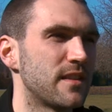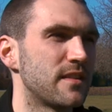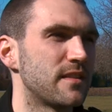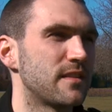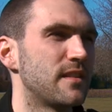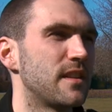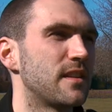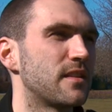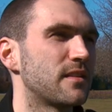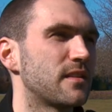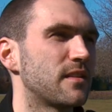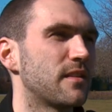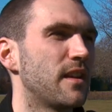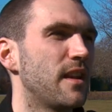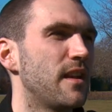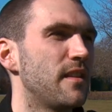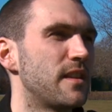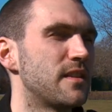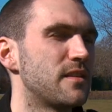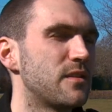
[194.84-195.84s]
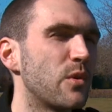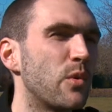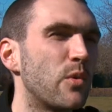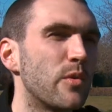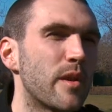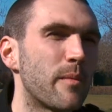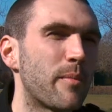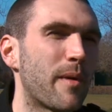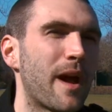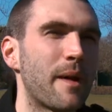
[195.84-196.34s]
this
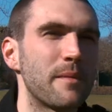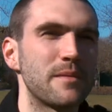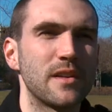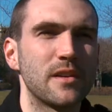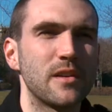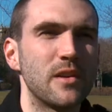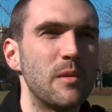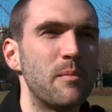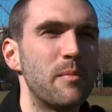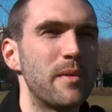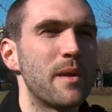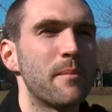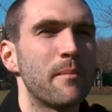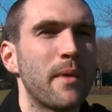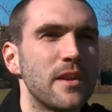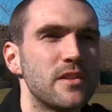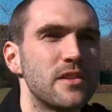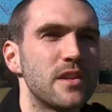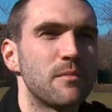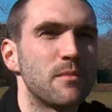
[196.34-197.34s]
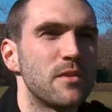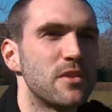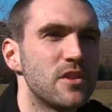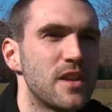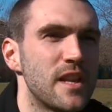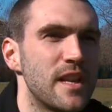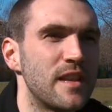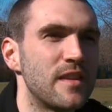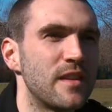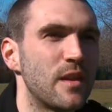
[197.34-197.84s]
thought that perhaps there could be a magic
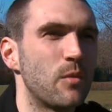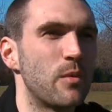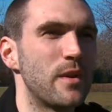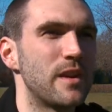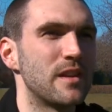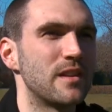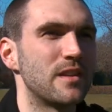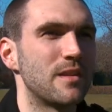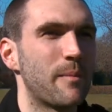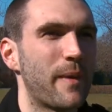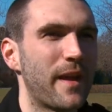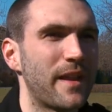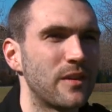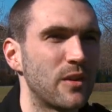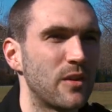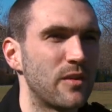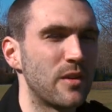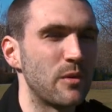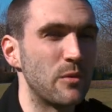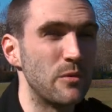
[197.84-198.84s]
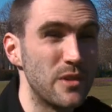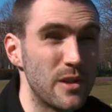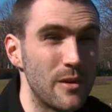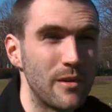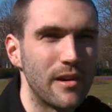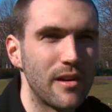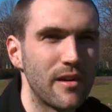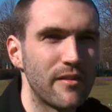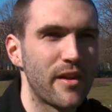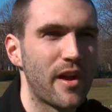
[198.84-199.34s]
machine that we could depend on that will do
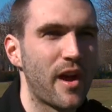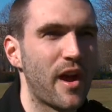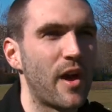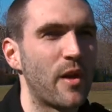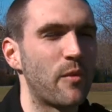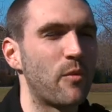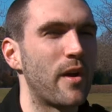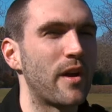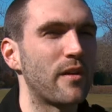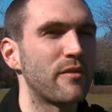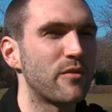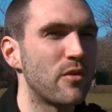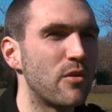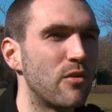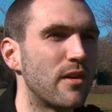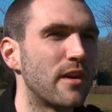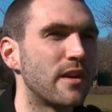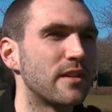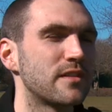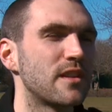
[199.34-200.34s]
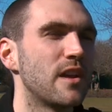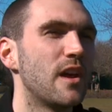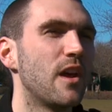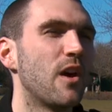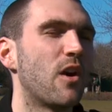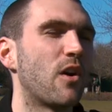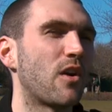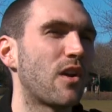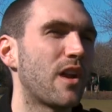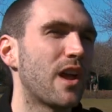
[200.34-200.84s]
a lot of the hard work for us
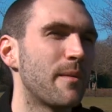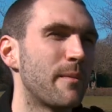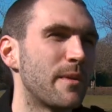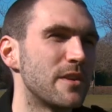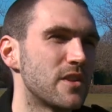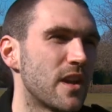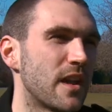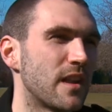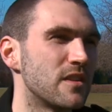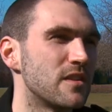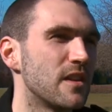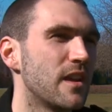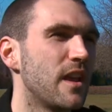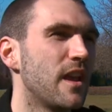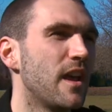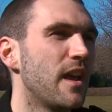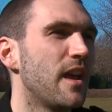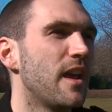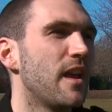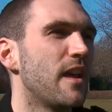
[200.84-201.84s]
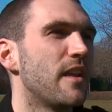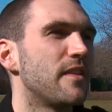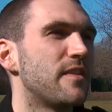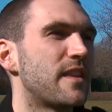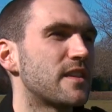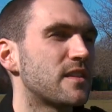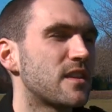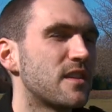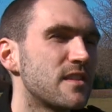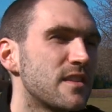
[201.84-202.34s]
on climate change.
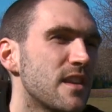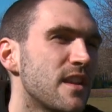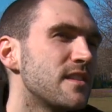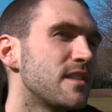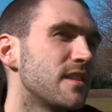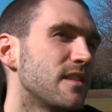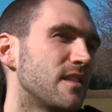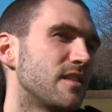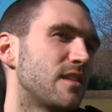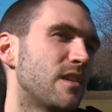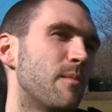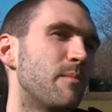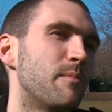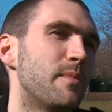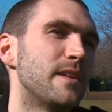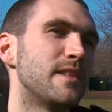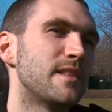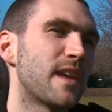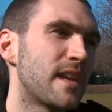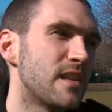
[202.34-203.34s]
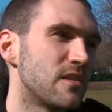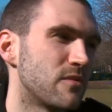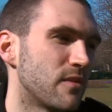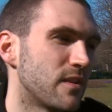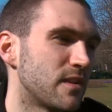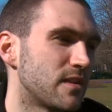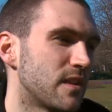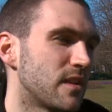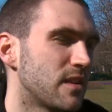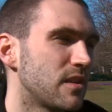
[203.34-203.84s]
There's concerns that this could be
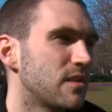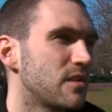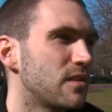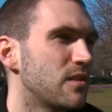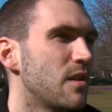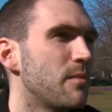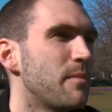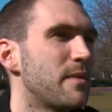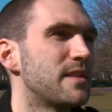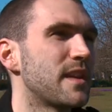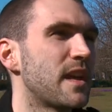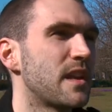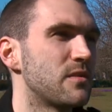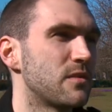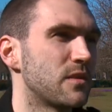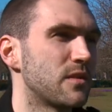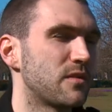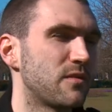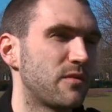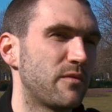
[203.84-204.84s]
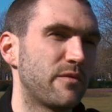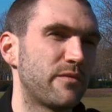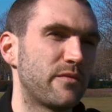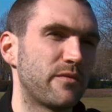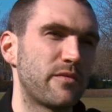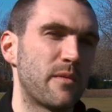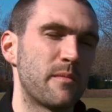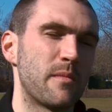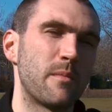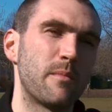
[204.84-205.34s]
dangerous. It could be dangerous
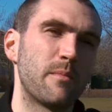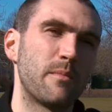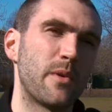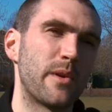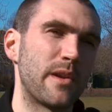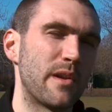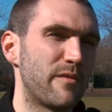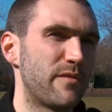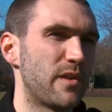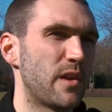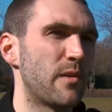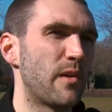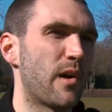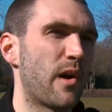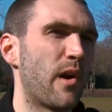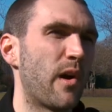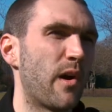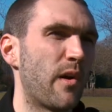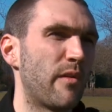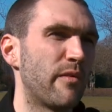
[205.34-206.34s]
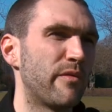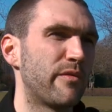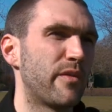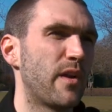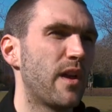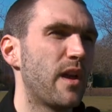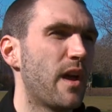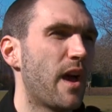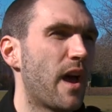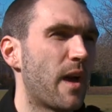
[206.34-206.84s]
from the point of view of
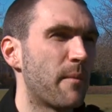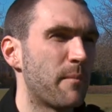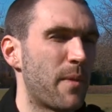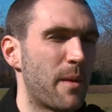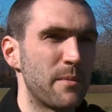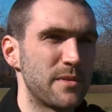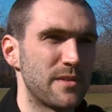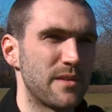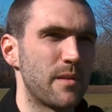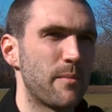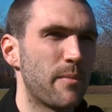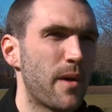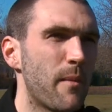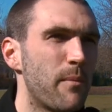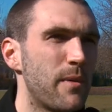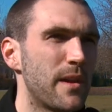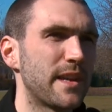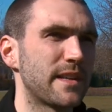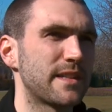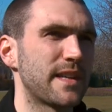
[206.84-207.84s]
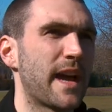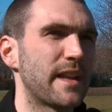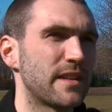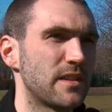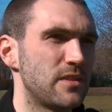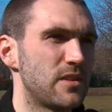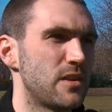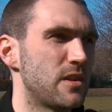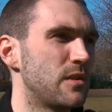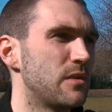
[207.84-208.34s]
members of the public's
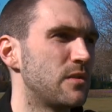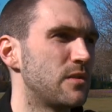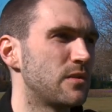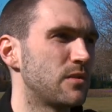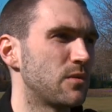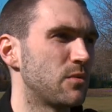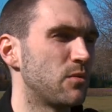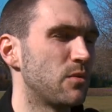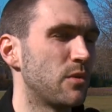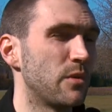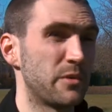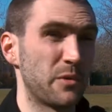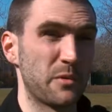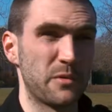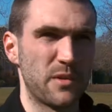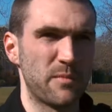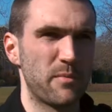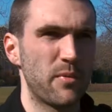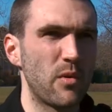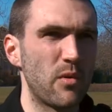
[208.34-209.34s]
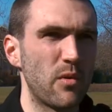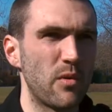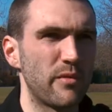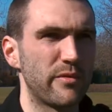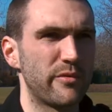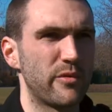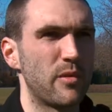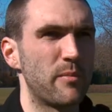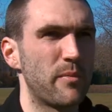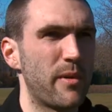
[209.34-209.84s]
attitudes towards or support
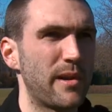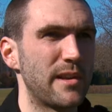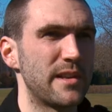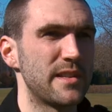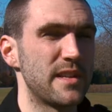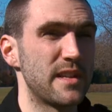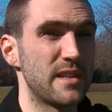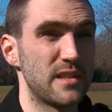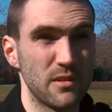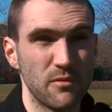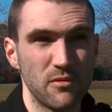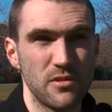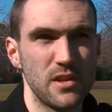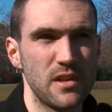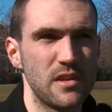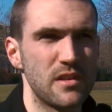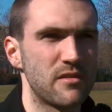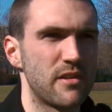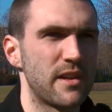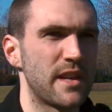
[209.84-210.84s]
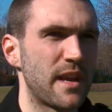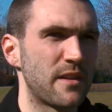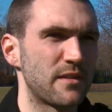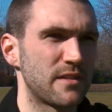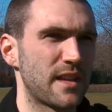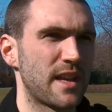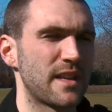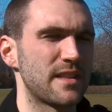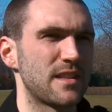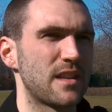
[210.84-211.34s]
for policies to reduce greenhouse
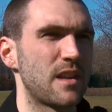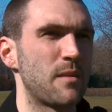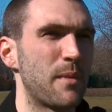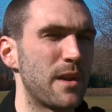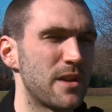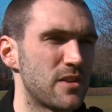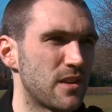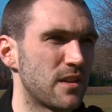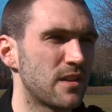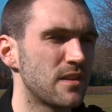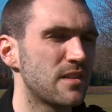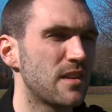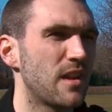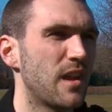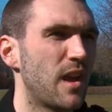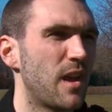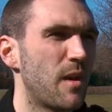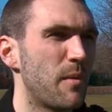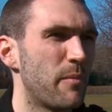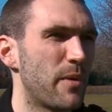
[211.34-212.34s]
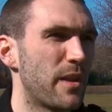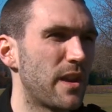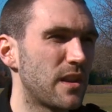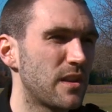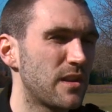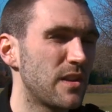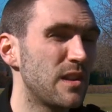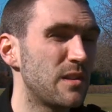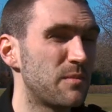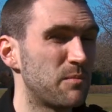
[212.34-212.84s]
gas emissions, but it
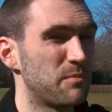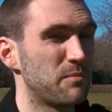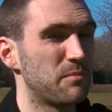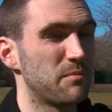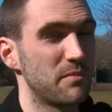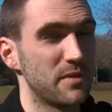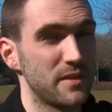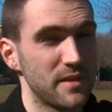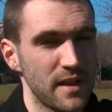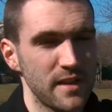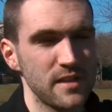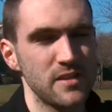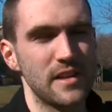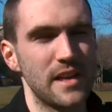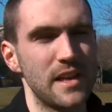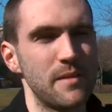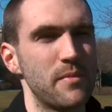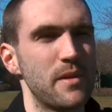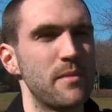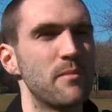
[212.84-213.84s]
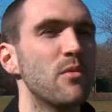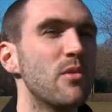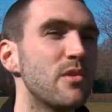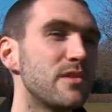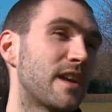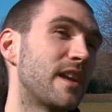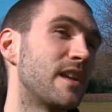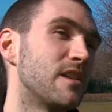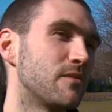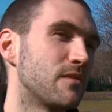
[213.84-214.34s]
could potentially be more
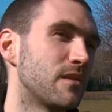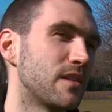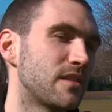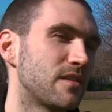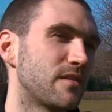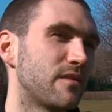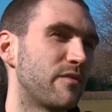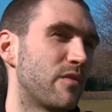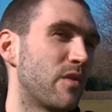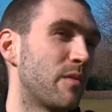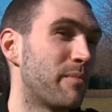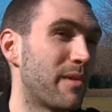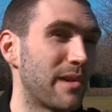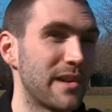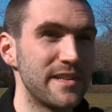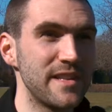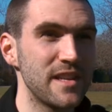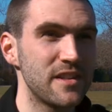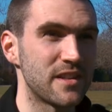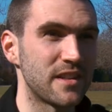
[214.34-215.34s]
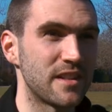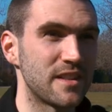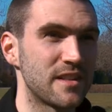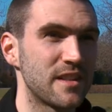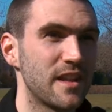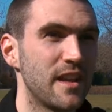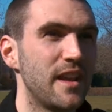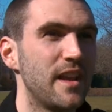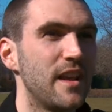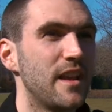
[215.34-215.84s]
dangerous for politicians.